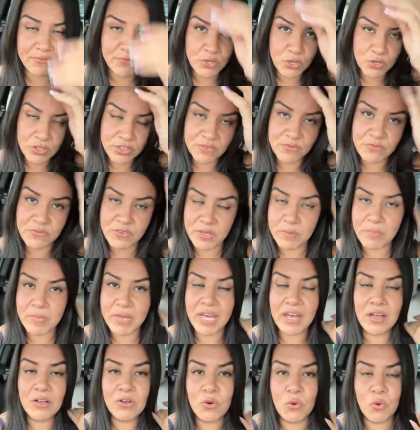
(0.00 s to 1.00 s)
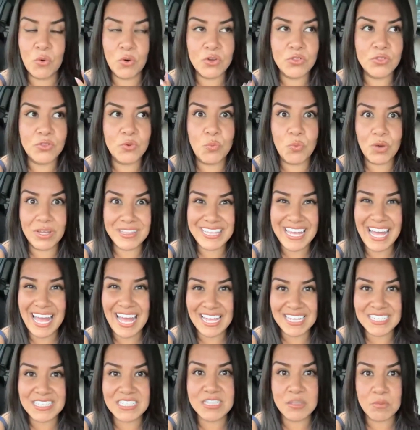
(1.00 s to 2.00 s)
If you're the female or the one that
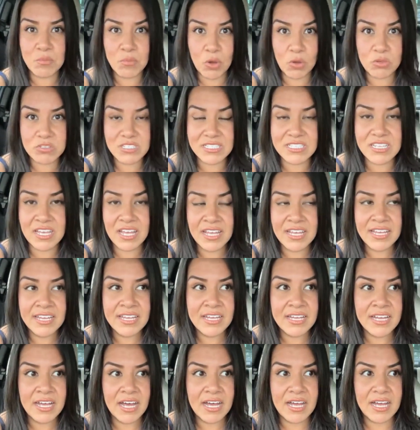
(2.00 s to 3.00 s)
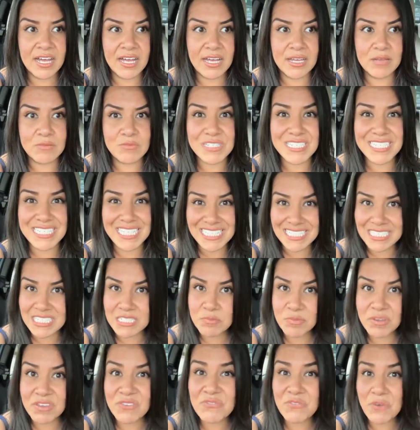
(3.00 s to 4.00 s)
has the most seen
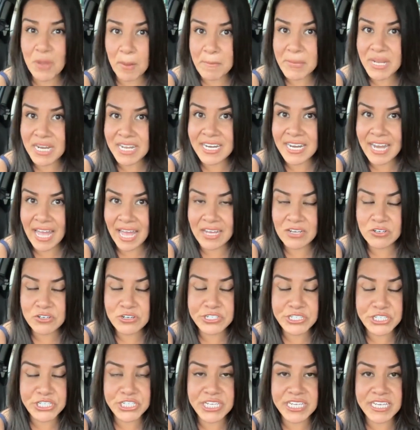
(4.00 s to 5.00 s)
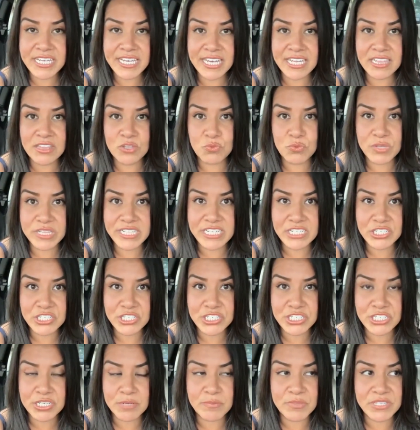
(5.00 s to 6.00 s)
to be feminine energy in the
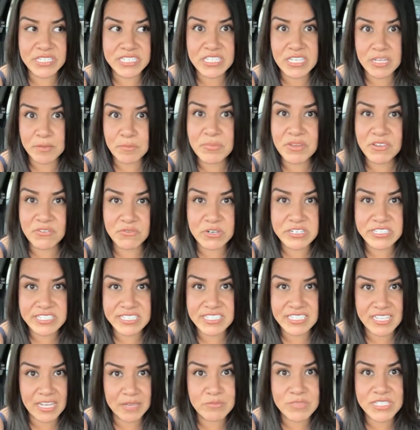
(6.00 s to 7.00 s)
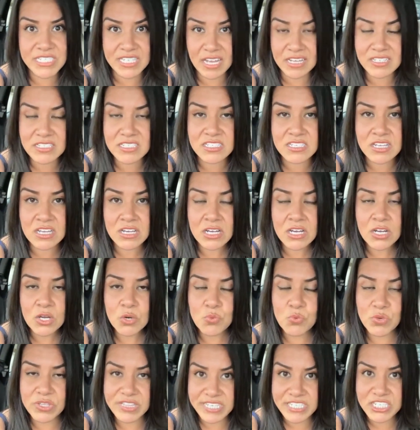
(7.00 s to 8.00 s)
relationship, this can be for same-sex
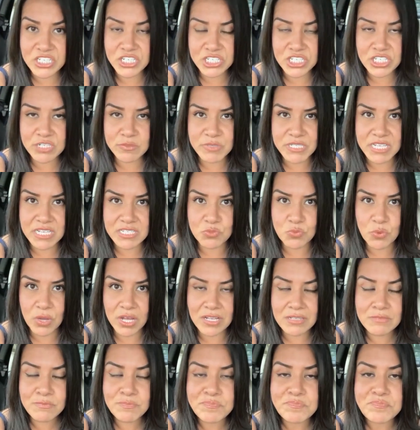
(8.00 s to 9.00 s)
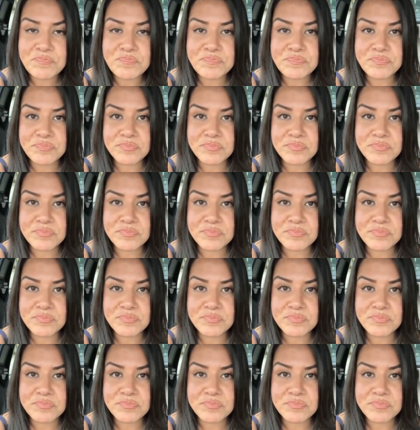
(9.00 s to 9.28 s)
relationships as well.